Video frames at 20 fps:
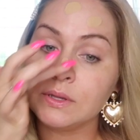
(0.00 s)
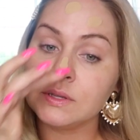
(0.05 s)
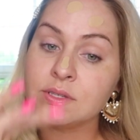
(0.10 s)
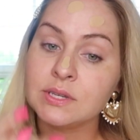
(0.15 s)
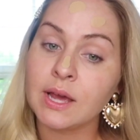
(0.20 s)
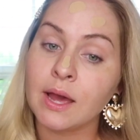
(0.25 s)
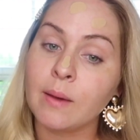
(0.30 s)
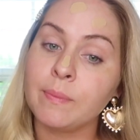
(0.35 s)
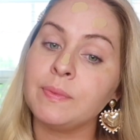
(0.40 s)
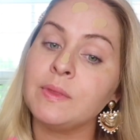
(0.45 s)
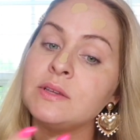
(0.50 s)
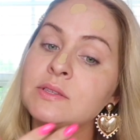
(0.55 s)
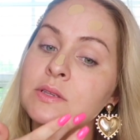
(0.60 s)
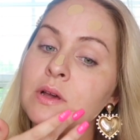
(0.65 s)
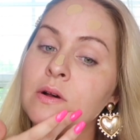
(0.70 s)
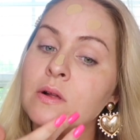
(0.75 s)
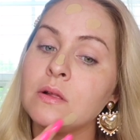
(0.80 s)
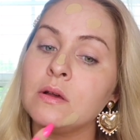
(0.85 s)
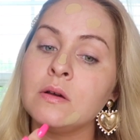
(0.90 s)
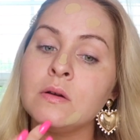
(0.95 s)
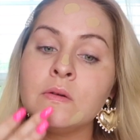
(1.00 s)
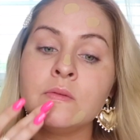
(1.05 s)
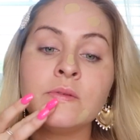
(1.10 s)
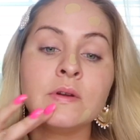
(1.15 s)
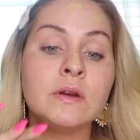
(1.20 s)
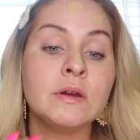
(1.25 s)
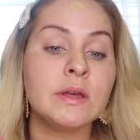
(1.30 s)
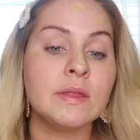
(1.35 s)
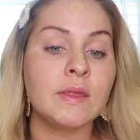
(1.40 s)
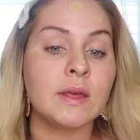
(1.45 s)
Tap this all
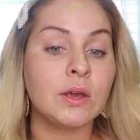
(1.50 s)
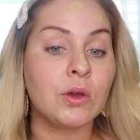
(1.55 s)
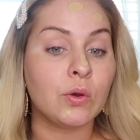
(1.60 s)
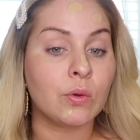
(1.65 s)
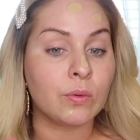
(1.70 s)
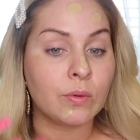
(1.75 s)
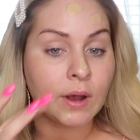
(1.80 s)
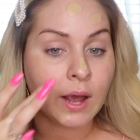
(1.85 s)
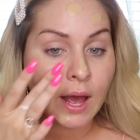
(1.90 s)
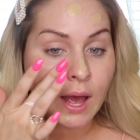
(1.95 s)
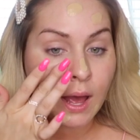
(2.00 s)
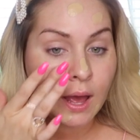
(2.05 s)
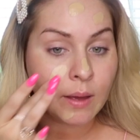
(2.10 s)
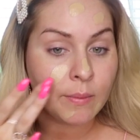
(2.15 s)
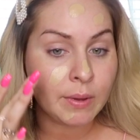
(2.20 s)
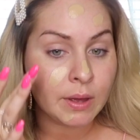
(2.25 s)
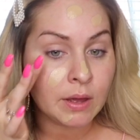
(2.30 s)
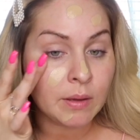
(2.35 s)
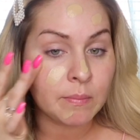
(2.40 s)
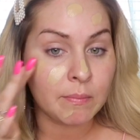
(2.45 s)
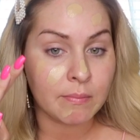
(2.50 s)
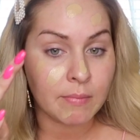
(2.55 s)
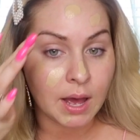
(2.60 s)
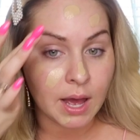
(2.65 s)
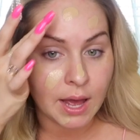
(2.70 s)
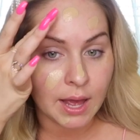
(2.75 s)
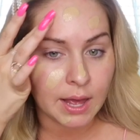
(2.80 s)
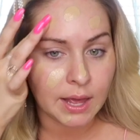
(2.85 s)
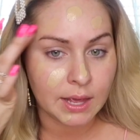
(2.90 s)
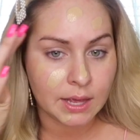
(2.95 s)
over and then grab
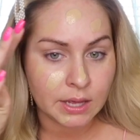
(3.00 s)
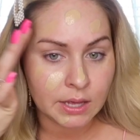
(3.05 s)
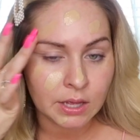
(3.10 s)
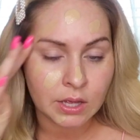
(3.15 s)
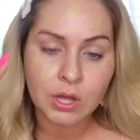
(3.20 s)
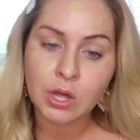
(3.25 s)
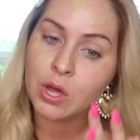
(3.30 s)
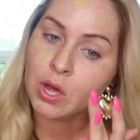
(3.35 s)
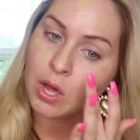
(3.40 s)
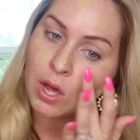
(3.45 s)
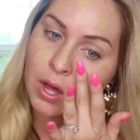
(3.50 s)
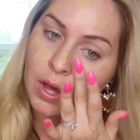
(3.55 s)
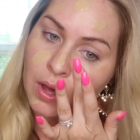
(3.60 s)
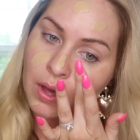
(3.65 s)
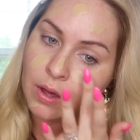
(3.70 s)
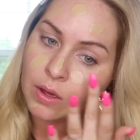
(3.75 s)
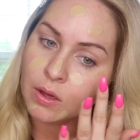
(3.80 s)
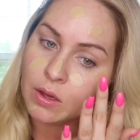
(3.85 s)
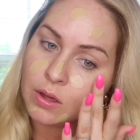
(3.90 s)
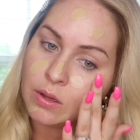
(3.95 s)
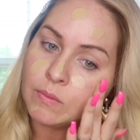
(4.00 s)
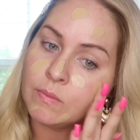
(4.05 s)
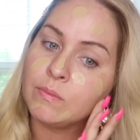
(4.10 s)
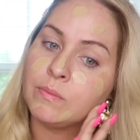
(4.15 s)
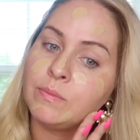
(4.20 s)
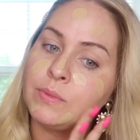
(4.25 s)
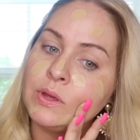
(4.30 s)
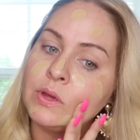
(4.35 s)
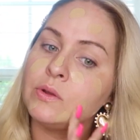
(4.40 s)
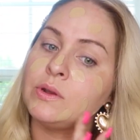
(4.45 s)
my
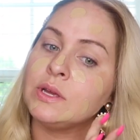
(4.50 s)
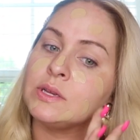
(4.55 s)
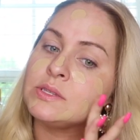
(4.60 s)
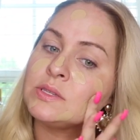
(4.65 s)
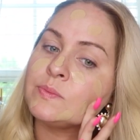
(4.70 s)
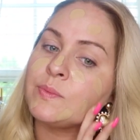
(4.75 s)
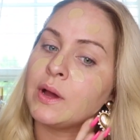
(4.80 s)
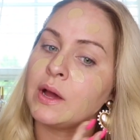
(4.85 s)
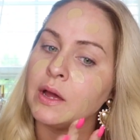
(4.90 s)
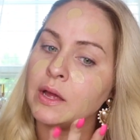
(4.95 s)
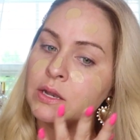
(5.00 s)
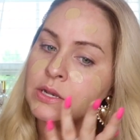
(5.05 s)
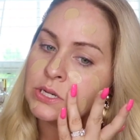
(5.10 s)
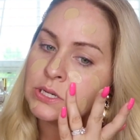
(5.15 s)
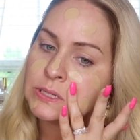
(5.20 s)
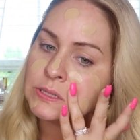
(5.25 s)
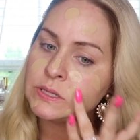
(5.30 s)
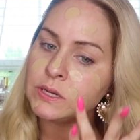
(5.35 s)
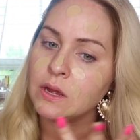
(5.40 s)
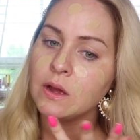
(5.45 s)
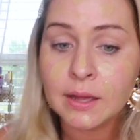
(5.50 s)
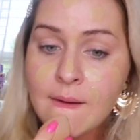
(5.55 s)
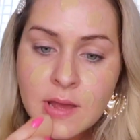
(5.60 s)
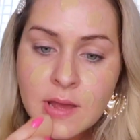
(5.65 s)
beauty sponge.